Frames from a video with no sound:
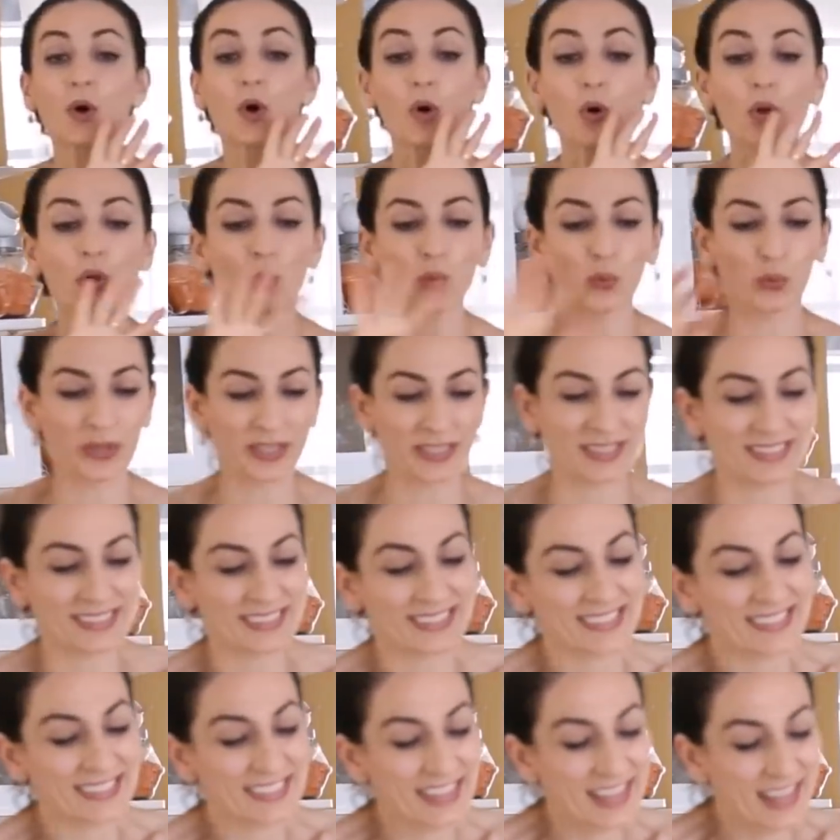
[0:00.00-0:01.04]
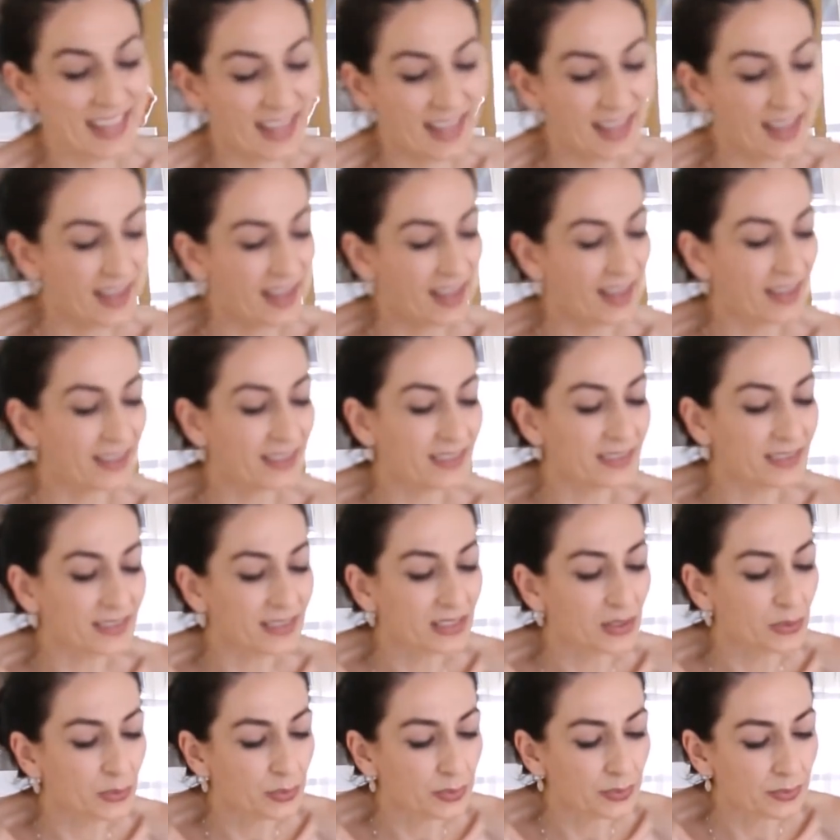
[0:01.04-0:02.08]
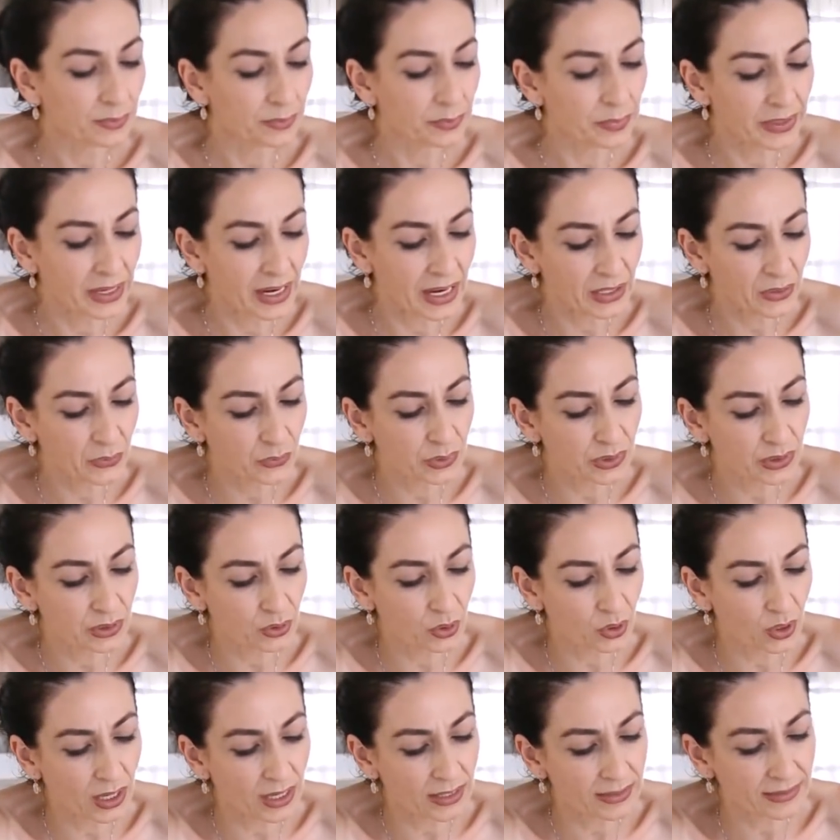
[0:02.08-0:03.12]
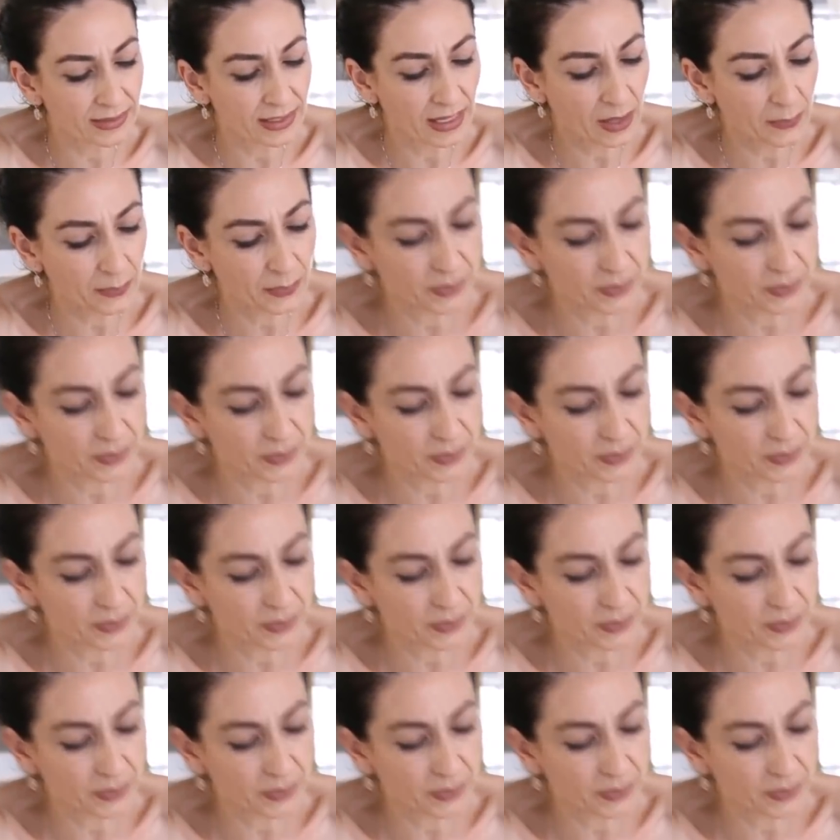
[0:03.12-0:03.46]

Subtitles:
always, and the brine will go on top